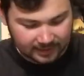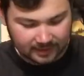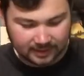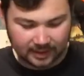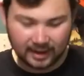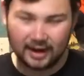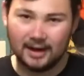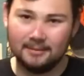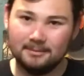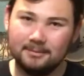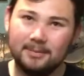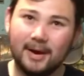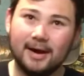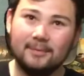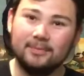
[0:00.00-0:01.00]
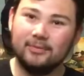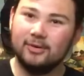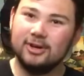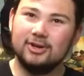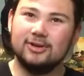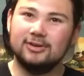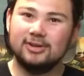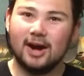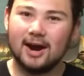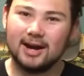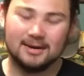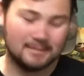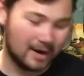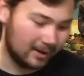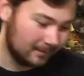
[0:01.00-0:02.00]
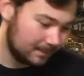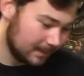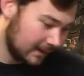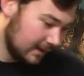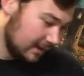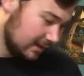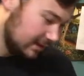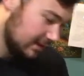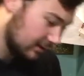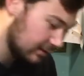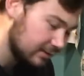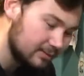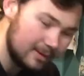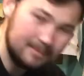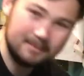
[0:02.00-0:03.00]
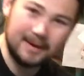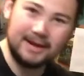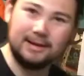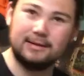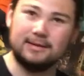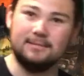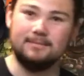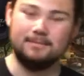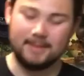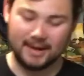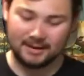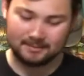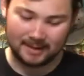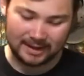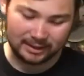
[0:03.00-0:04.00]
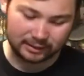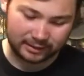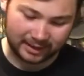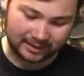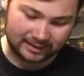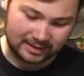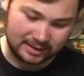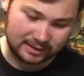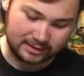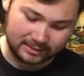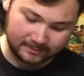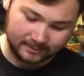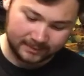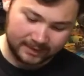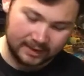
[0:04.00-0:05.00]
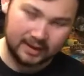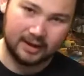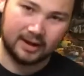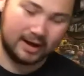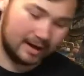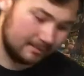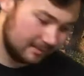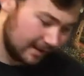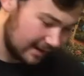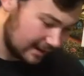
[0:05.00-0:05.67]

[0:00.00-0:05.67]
But when you're talking about, swim baits and big baits like these, they get